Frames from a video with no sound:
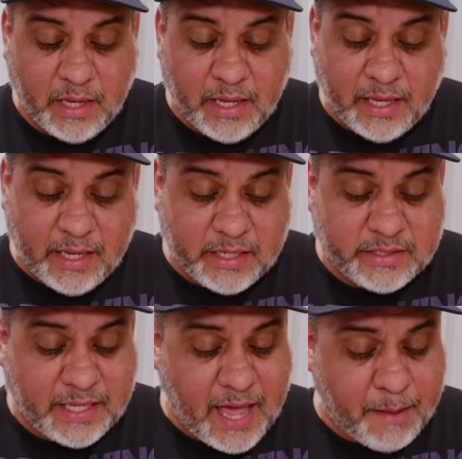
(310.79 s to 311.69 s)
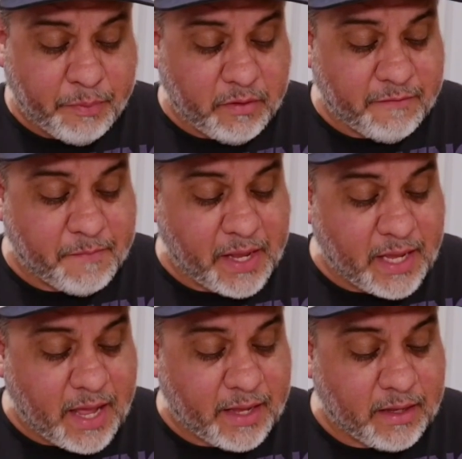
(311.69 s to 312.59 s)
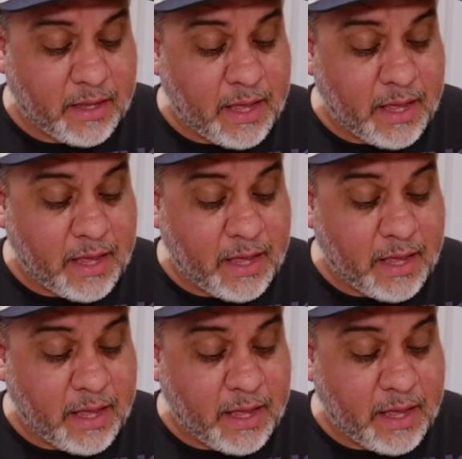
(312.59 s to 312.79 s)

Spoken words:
He is the apple of my eye,